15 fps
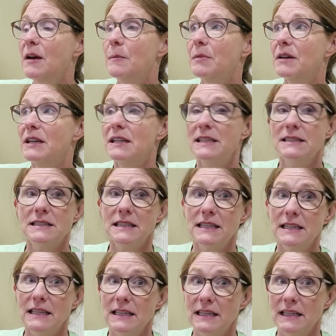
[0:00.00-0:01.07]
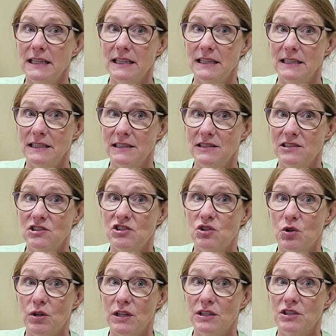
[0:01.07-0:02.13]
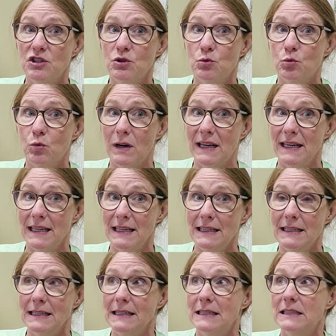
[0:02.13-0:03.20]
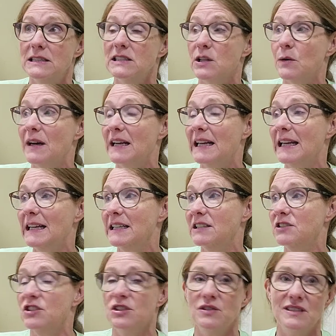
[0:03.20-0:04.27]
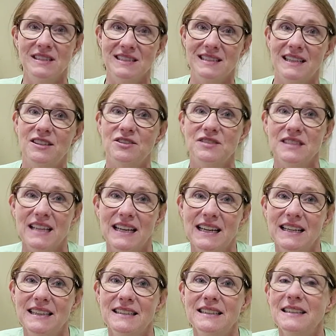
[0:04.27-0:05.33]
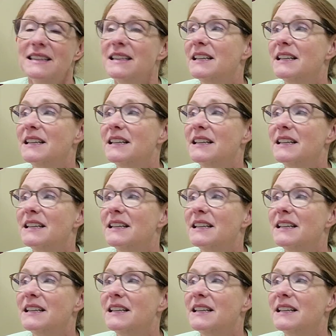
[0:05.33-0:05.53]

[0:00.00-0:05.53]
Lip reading: because it has started to rain, and so I can't do this outside.